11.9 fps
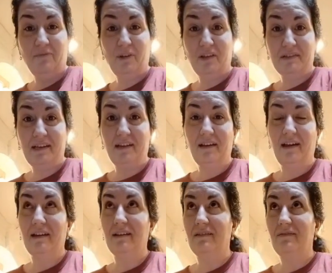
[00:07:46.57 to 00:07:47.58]
because
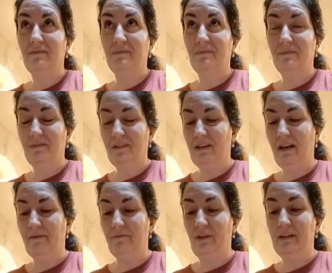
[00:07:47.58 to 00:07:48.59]
I kind
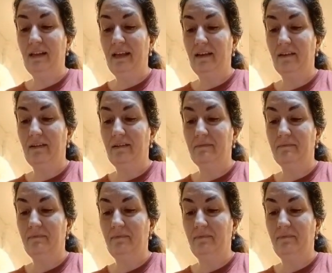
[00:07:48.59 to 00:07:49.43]
of run like a